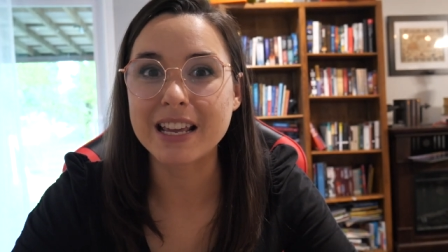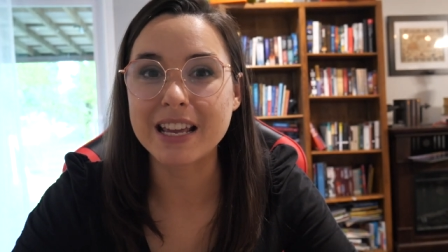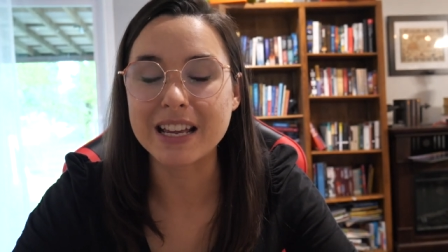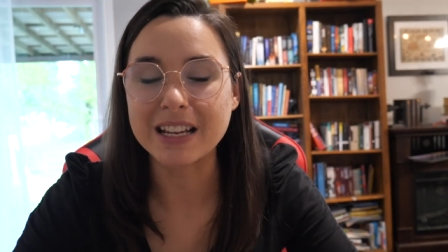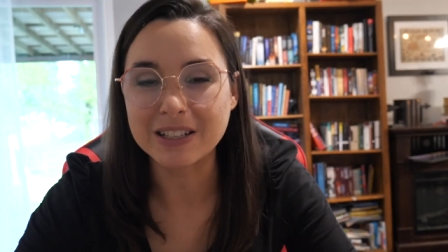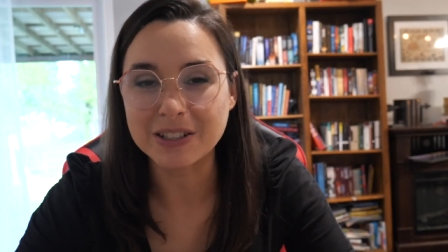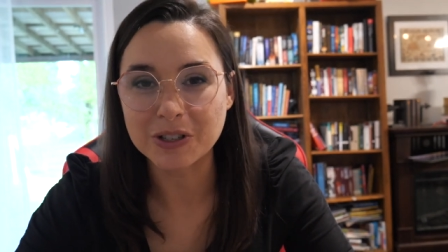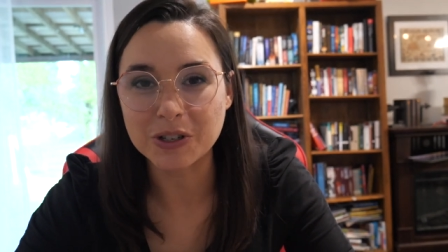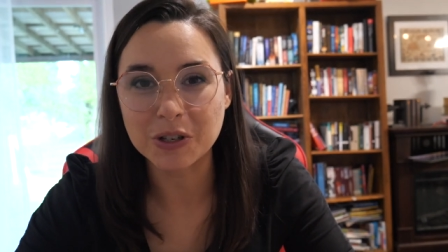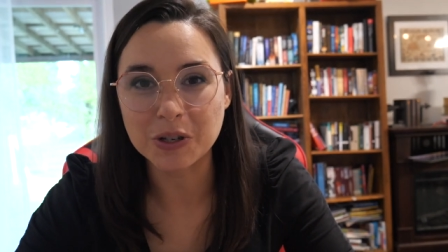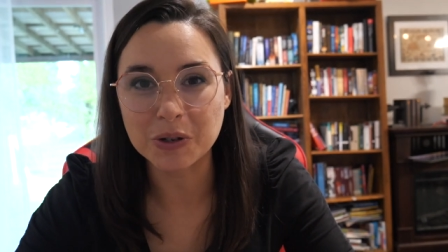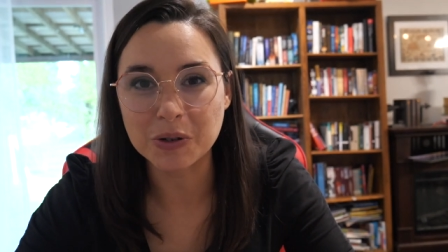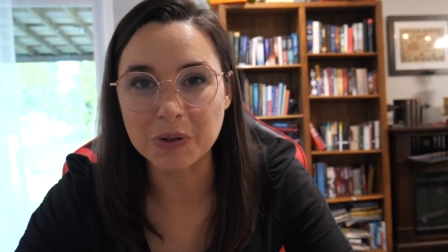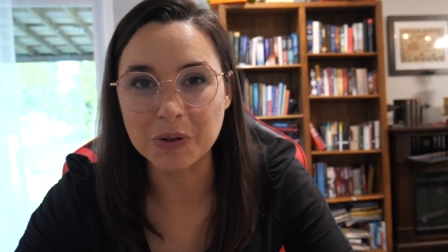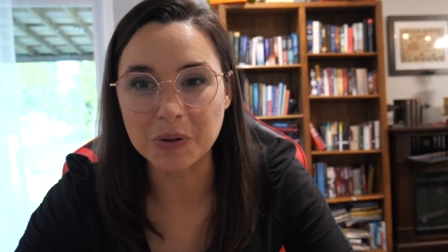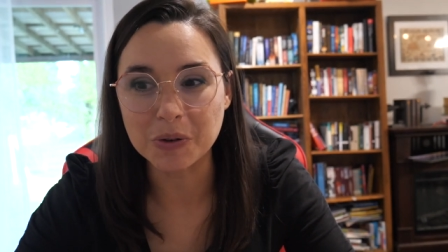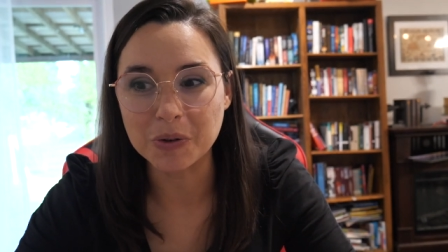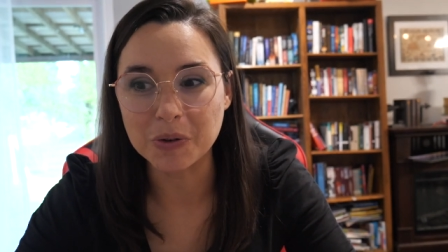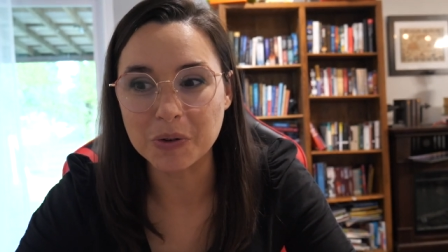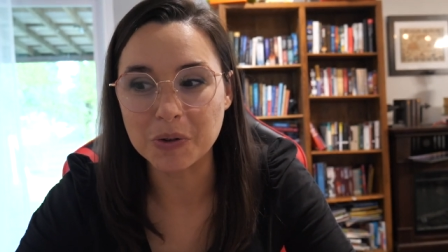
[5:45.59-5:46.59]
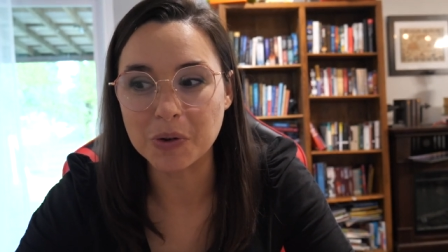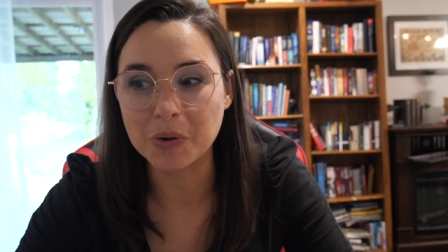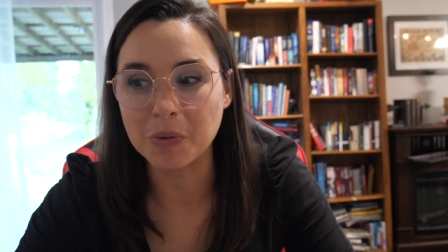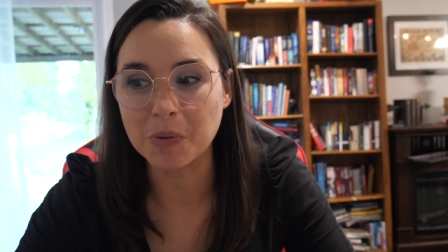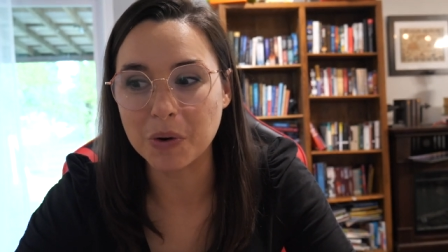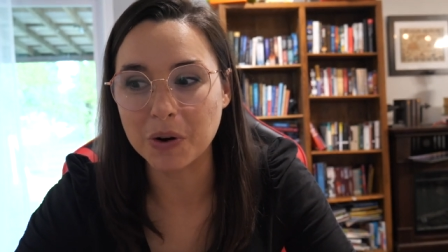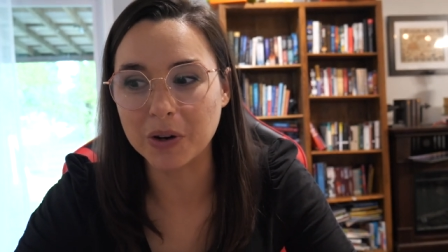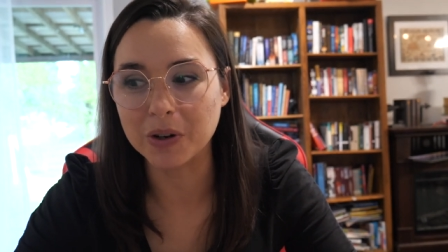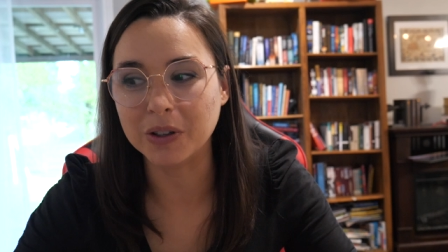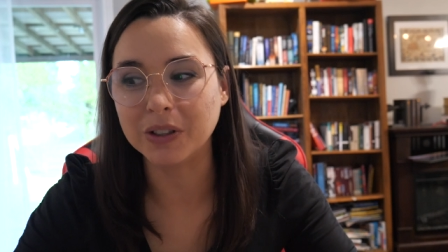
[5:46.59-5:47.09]
into the
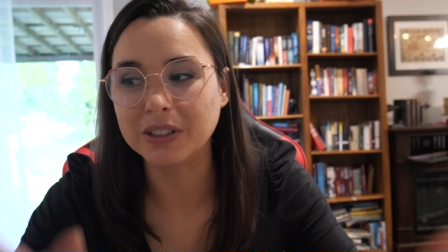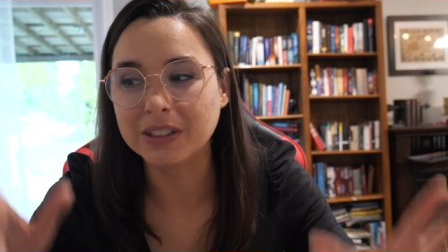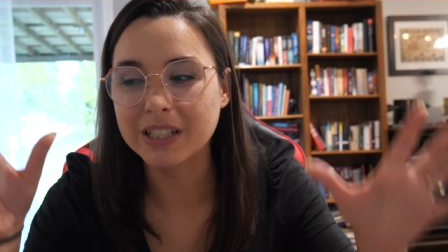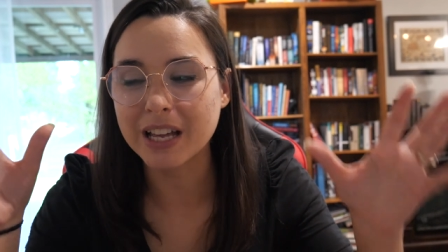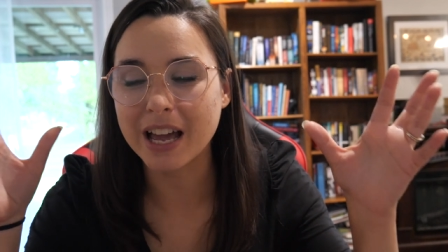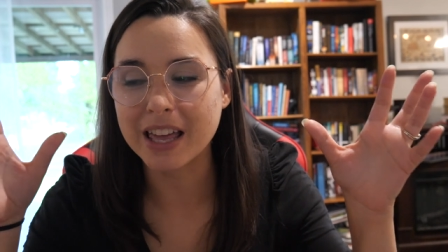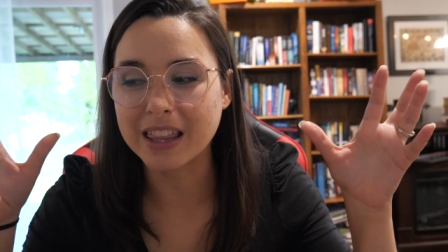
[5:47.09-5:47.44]
world.